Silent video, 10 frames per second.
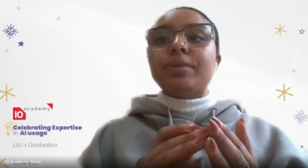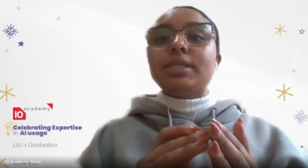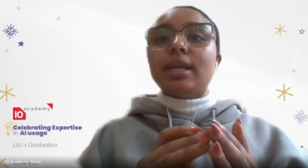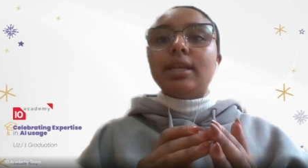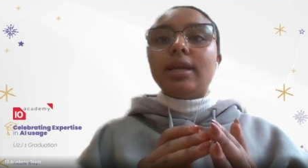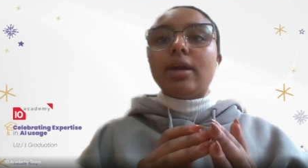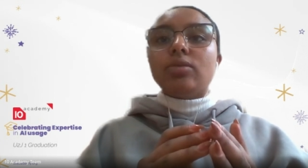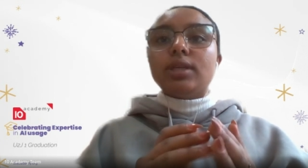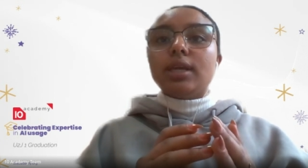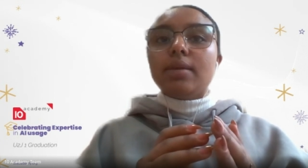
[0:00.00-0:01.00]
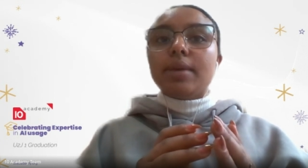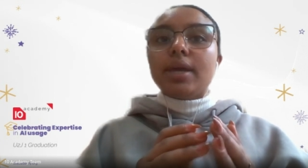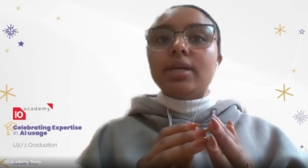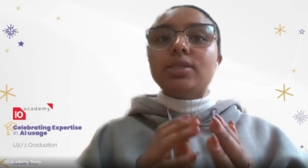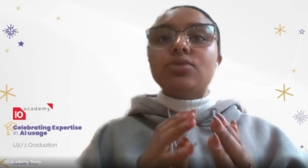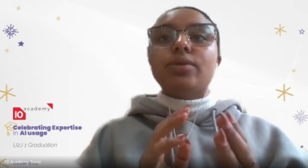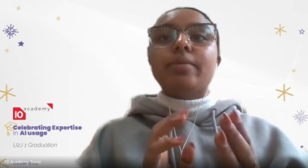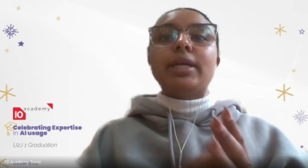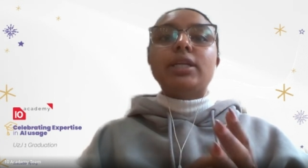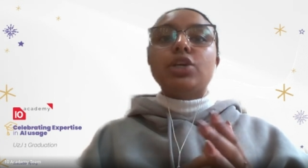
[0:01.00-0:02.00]
sending out emails,
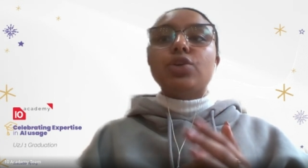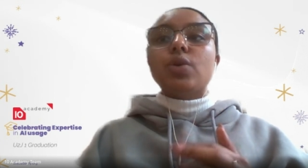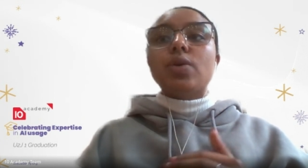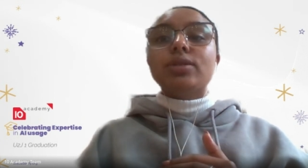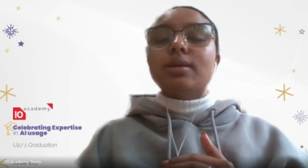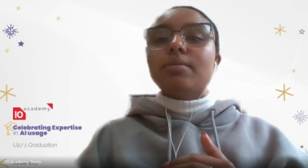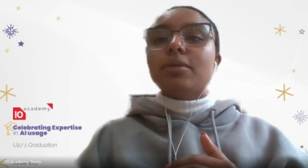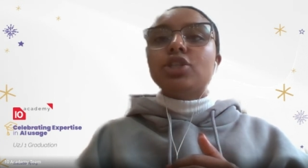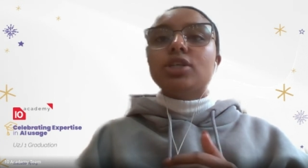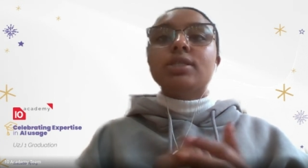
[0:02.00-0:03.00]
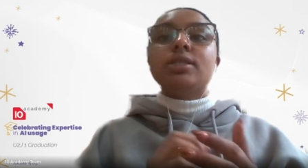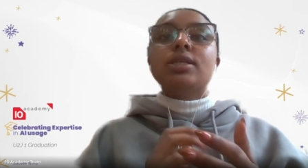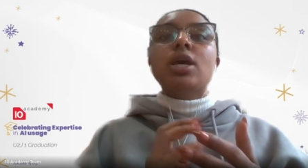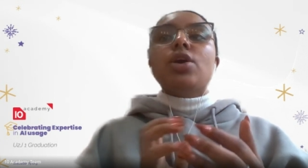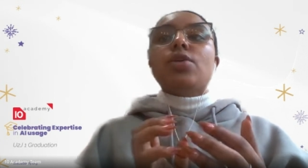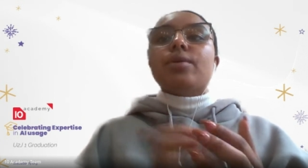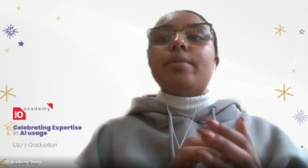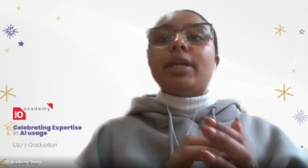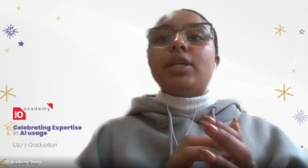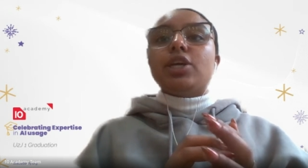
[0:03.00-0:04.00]
reminding you on submissions,
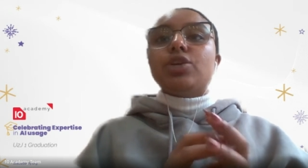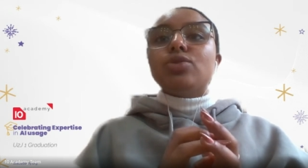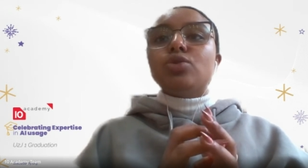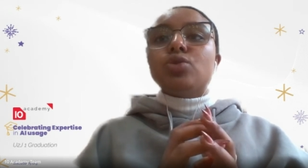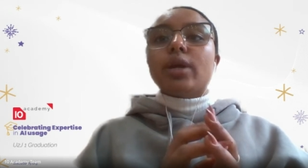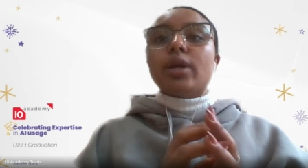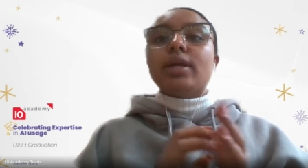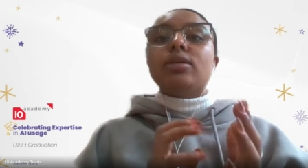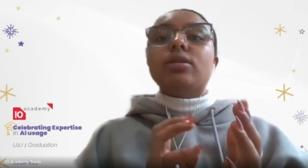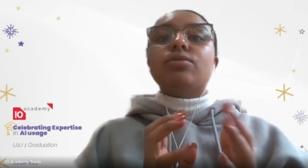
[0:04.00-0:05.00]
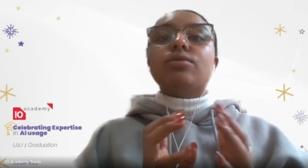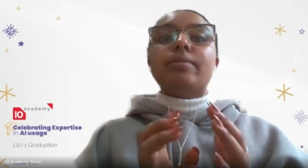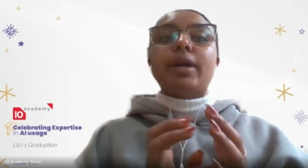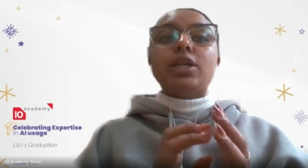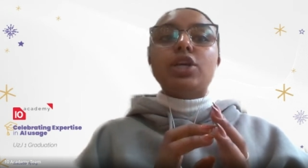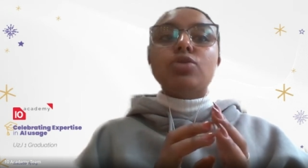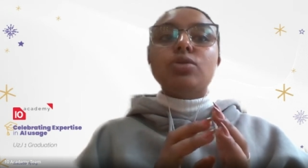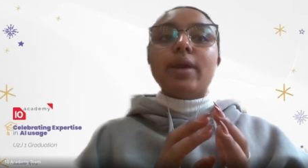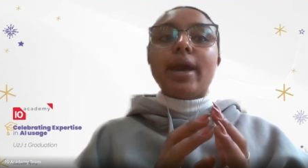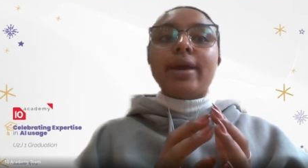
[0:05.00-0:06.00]
reminding you to join, uh, reminding you to
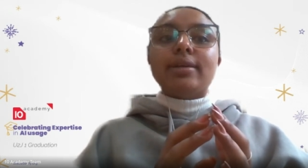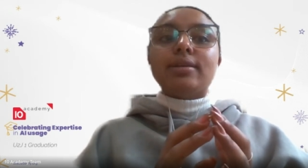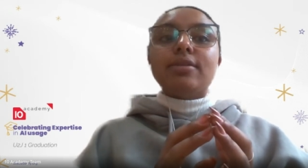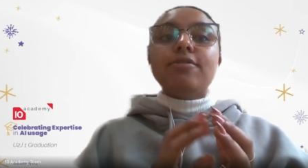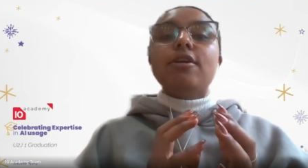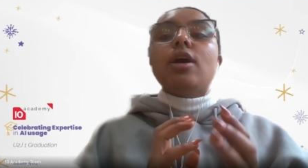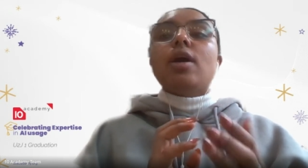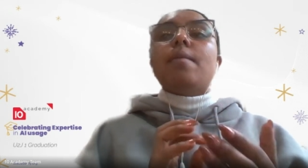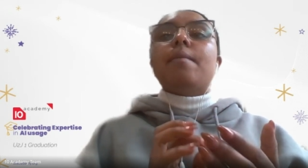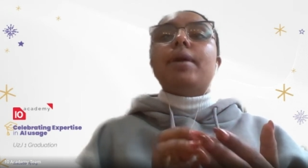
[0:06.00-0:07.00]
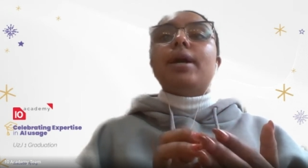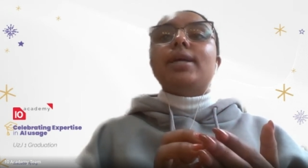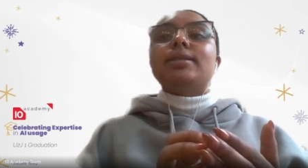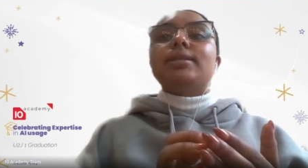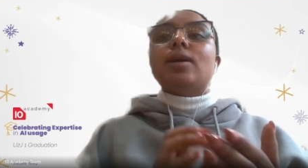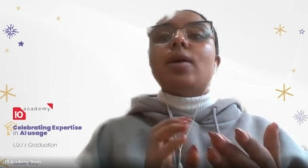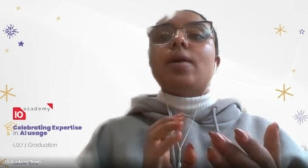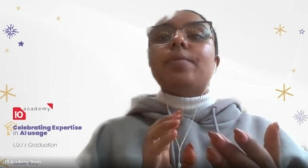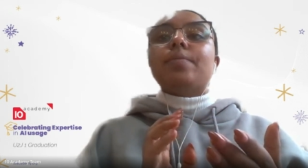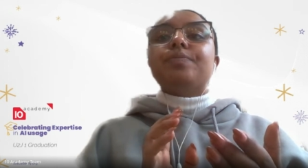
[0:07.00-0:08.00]
be active. But
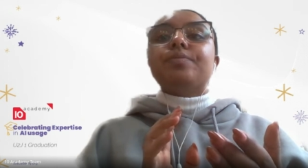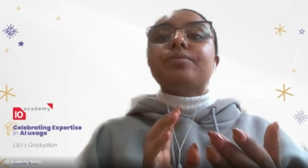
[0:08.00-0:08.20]
um,